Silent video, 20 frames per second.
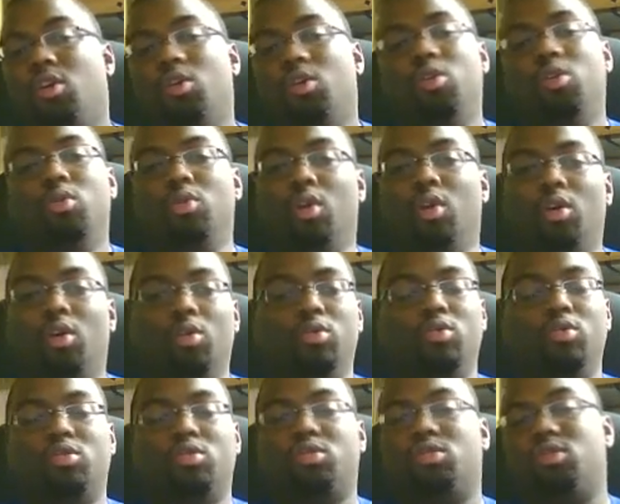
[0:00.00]
Who
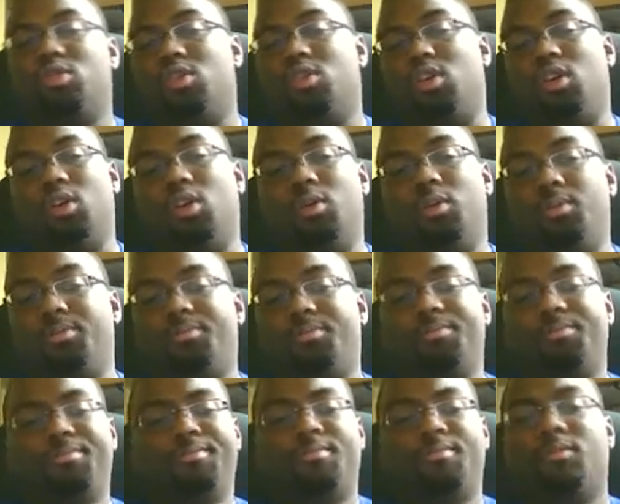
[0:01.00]
knows? I
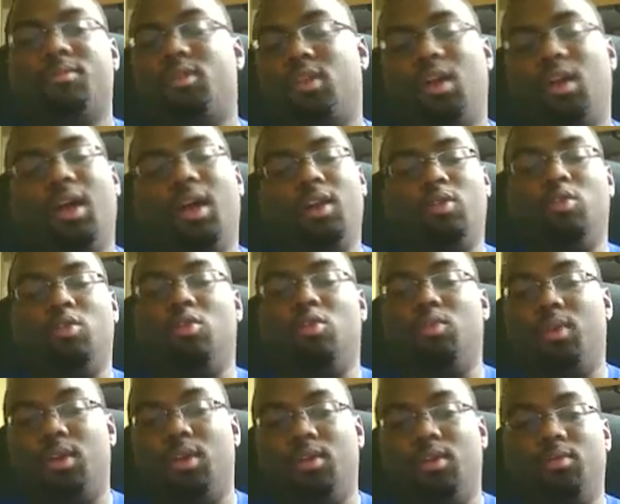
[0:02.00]
don't know,
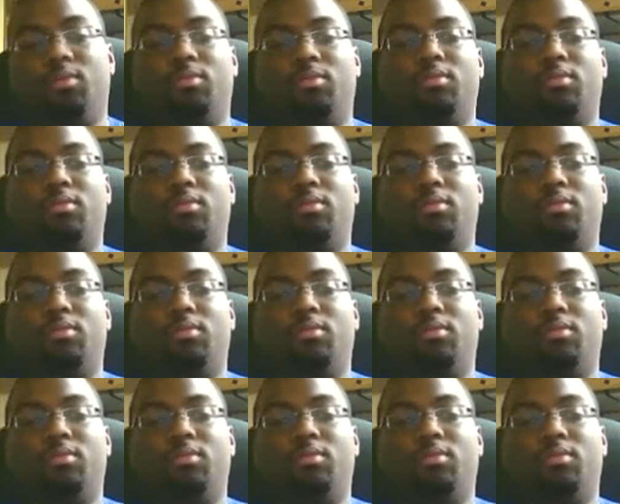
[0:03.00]
man.